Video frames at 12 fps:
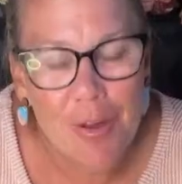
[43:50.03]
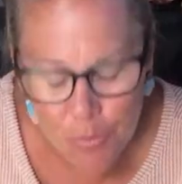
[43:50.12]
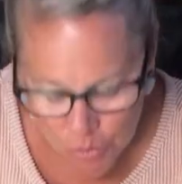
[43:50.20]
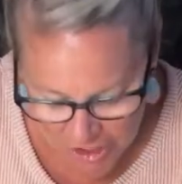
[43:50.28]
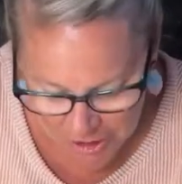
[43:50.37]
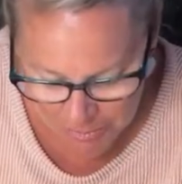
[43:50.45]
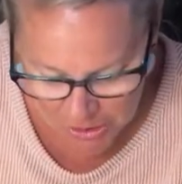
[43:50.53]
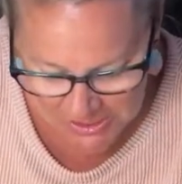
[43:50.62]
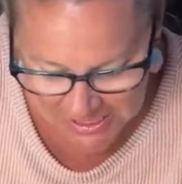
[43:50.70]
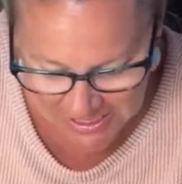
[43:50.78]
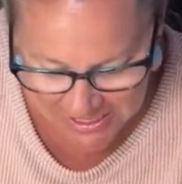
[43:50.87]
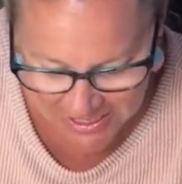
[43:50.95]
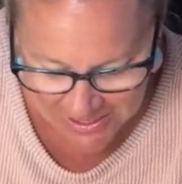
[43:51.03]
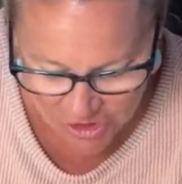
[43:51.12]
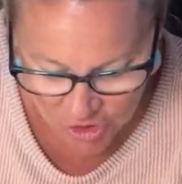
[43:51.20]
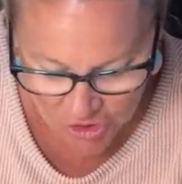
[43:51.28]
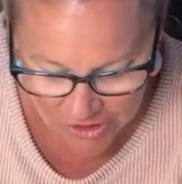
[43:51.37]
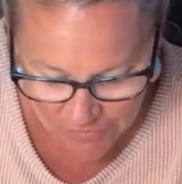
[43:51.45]
Wreath Boutique.
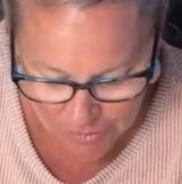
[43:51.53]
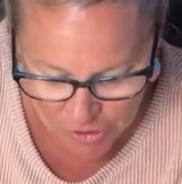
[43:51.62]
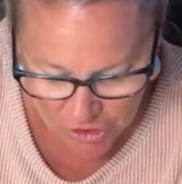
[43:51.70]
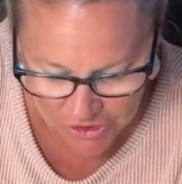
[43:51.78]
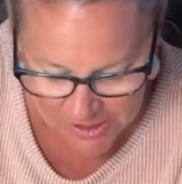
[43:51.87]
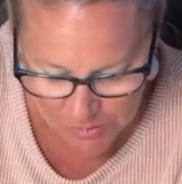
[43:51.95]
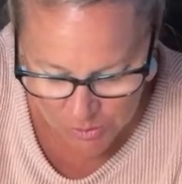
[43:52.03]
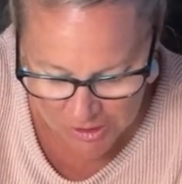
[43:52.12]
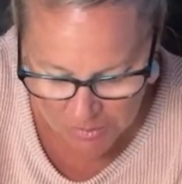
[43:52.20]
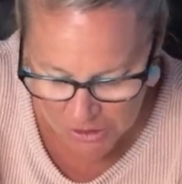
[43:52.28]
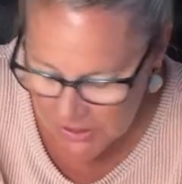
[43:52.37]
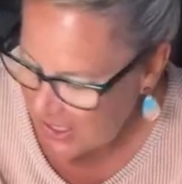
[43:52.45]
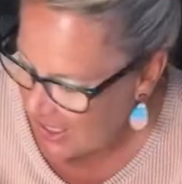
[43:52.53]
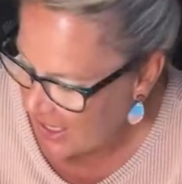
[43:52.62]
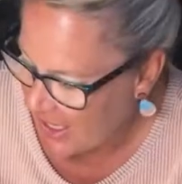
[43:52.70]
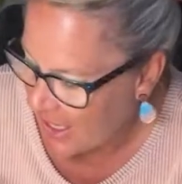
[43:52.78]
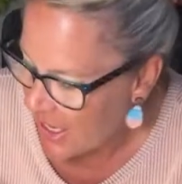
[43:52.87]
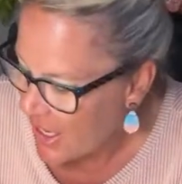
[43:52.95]
Julie from Julie's Wreath
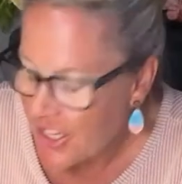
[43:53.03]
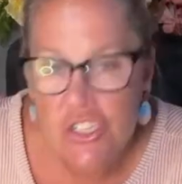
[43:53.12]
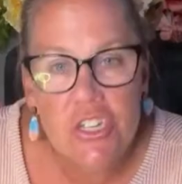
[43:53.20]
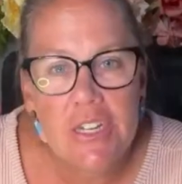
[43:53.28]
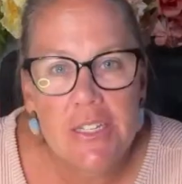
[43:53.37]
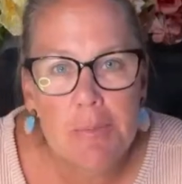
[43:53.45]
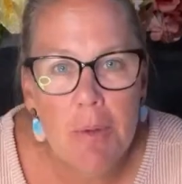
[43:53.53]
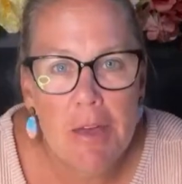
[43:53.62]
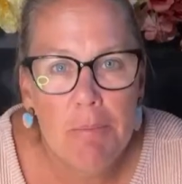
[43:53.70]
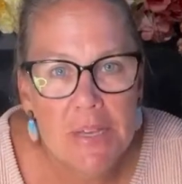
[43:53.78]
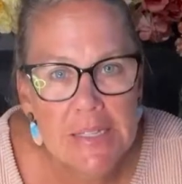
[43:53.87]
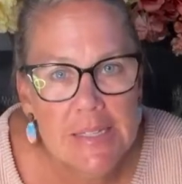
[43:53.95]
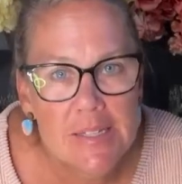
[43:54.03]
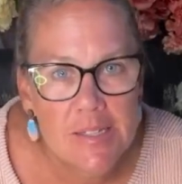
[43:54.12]
Boutique. She's my business